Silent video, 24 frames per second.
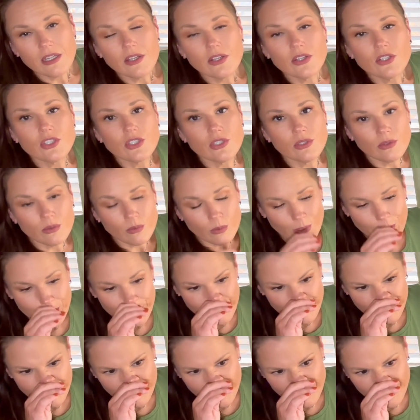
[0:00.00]
So while your
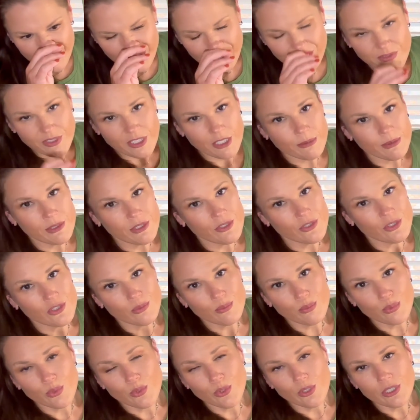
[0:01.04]
friends and family, they're
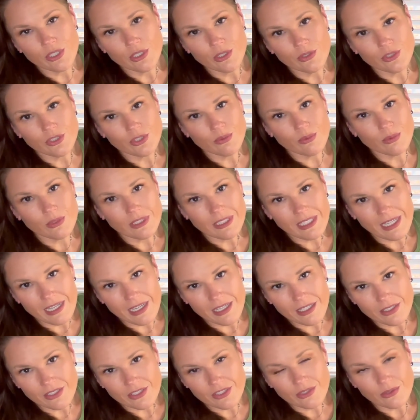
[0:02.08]
supporting you to
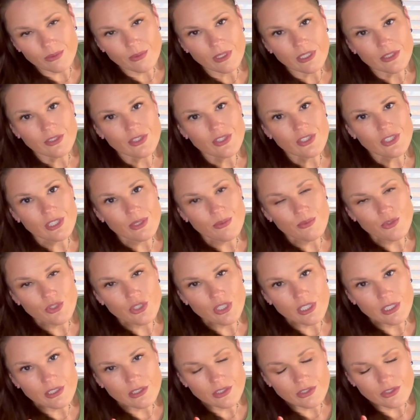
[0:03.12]
relax around the
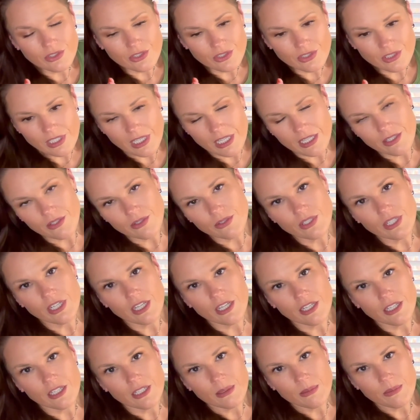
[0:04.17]
subject, just take your
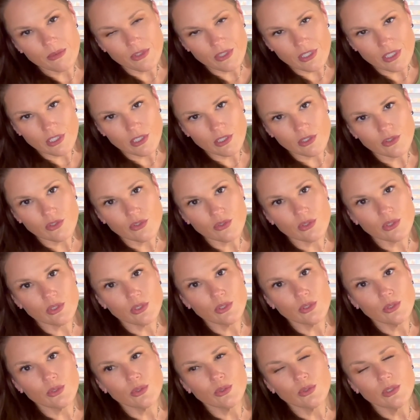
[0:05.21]
time, think it
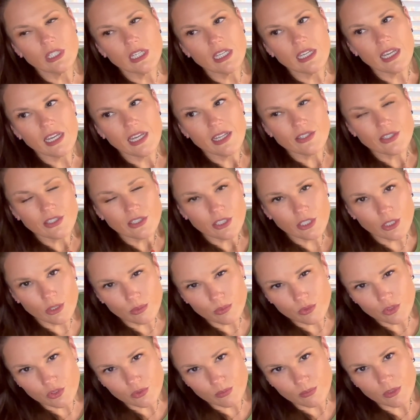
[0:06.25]
through, it hasn't
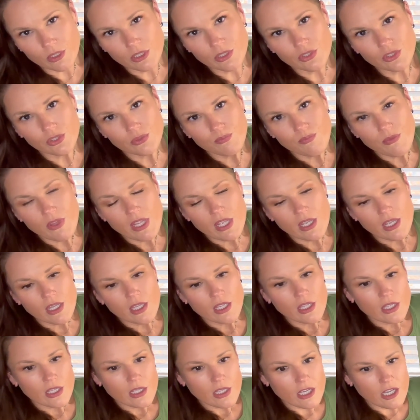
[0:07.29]
helped too much.
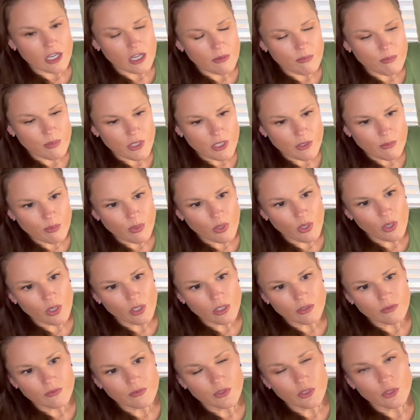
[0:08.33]
a big part
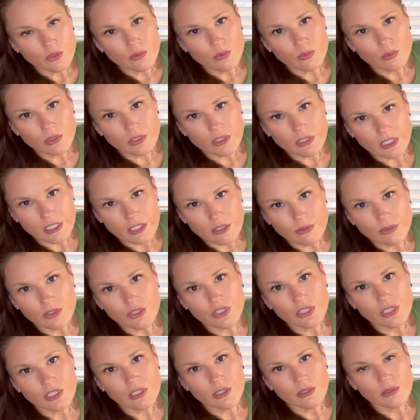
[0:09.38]
of you
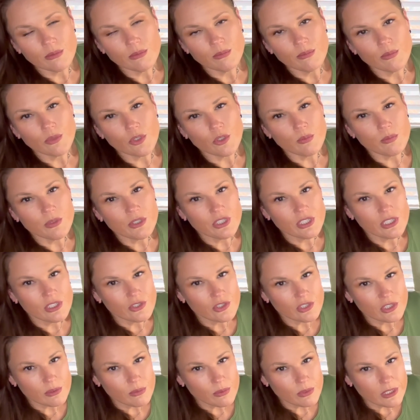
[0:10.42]
relinquishing or
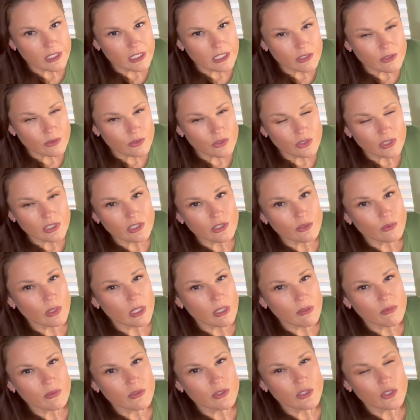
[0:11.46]
potentially relinquishing
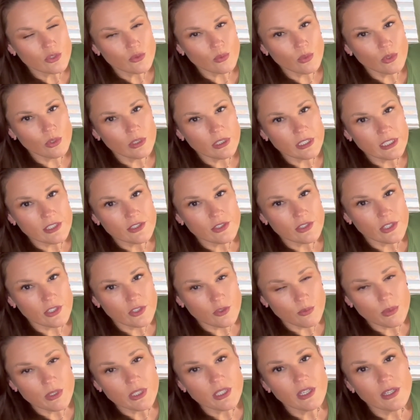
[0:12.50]
whatever this role is
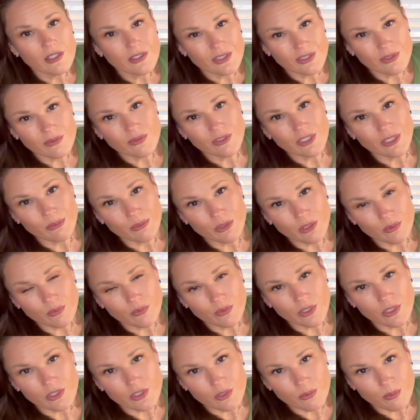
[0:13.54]
because of family and
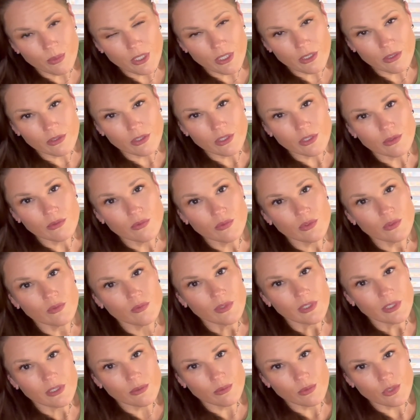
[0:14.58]
friends. Apparently, you feel
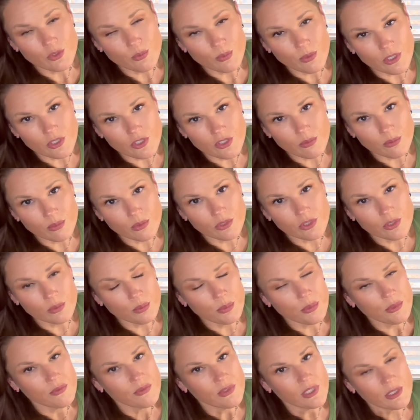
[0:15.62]
very responsible to
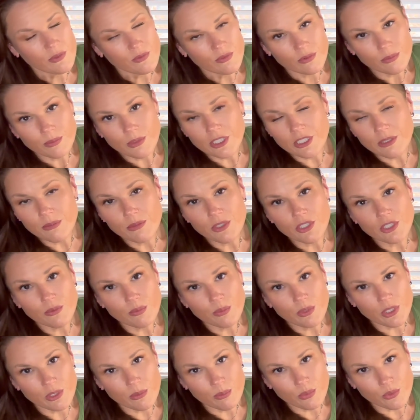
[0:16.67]
provide for many, many
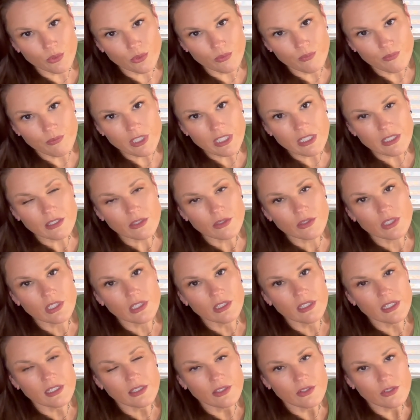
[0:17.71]
people. It looks
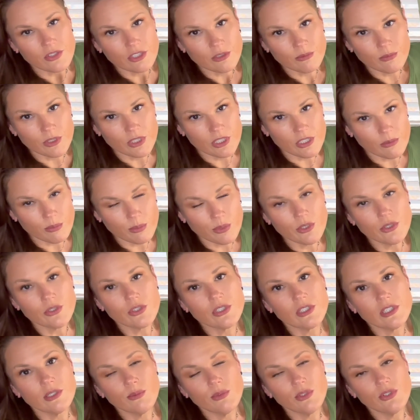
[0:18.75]
like there's someone there
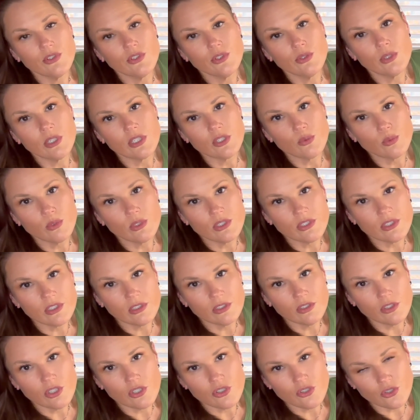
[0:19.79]
personally with you, as well as a
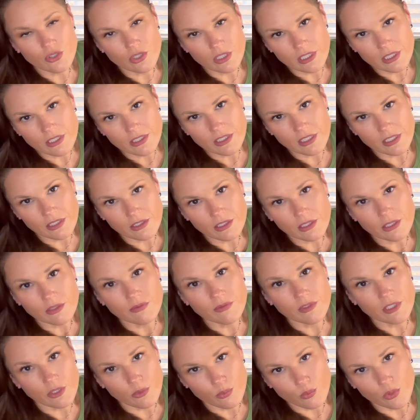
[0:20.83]
larger extent of
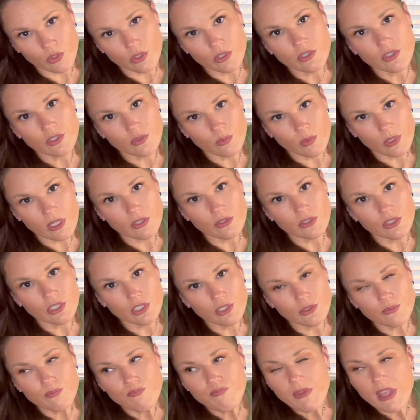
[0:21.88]
network surrounding
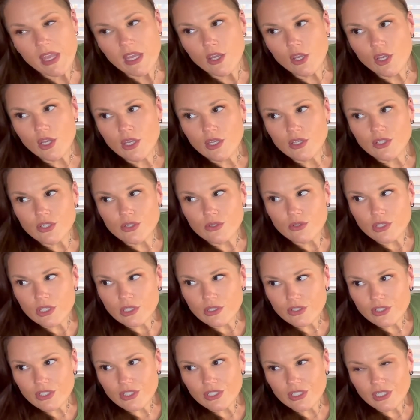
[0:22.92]
you. So
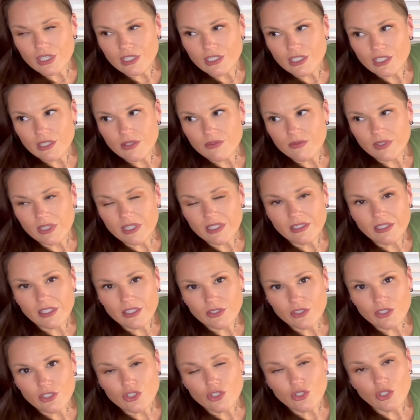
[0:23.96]
there's this idea, if I let
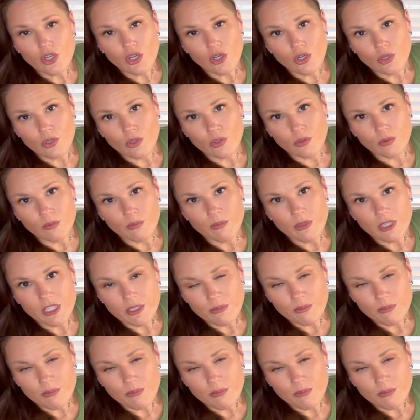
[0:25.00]
this go, many